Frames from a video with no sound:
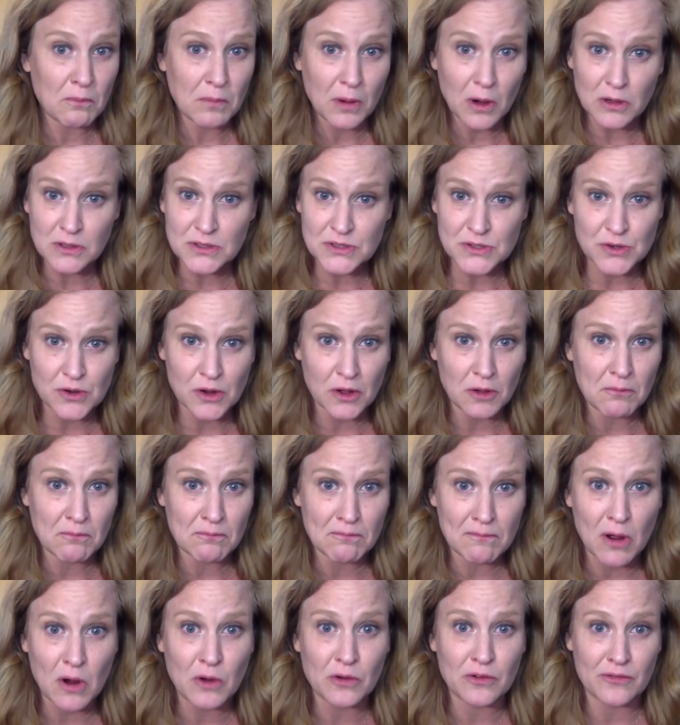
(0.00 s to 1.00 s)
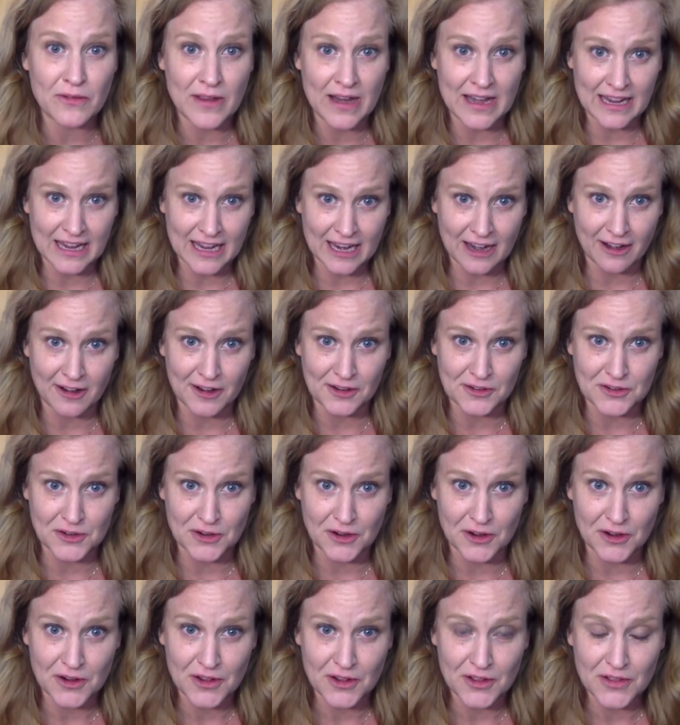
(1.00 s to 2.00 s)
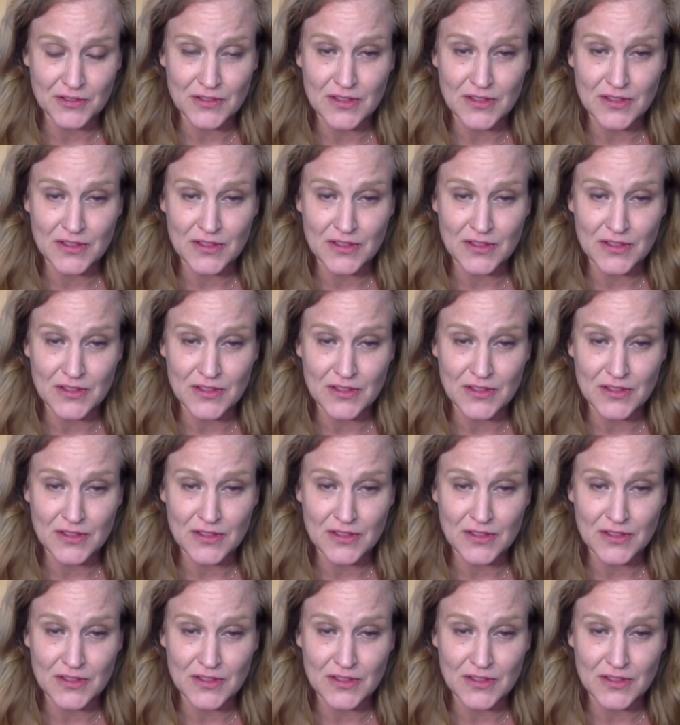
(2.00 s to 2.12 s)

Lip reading: personal motivating character